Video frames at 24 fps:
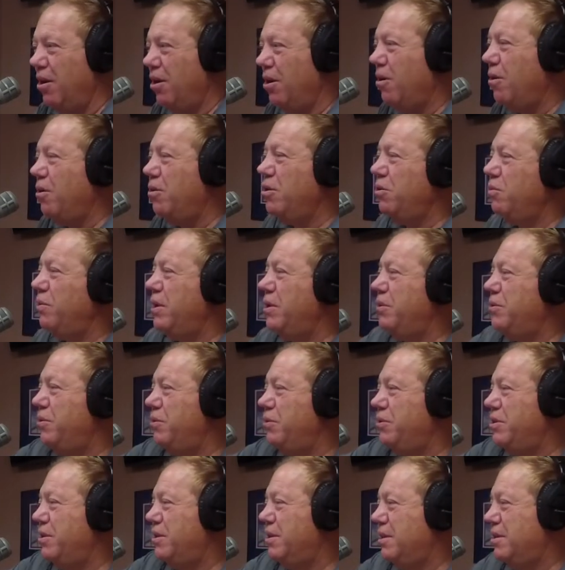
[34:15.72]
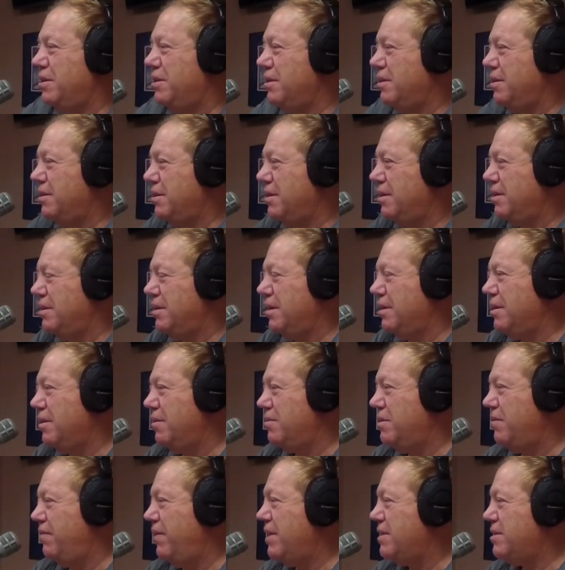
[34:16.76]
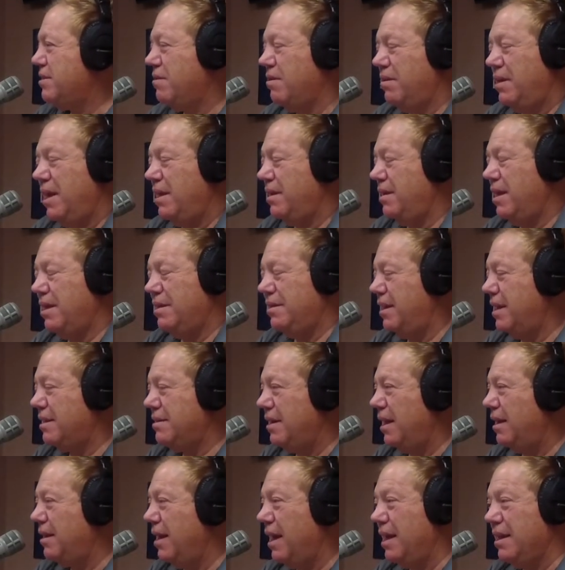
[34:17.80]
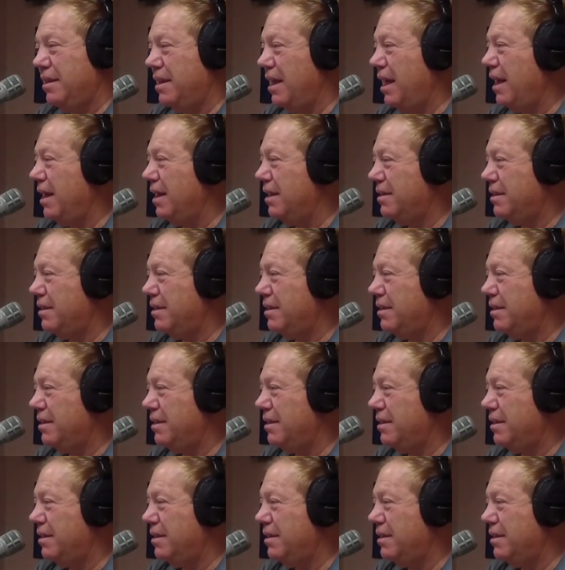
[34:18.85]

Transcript: all the way through to close of escrow. That's I like that.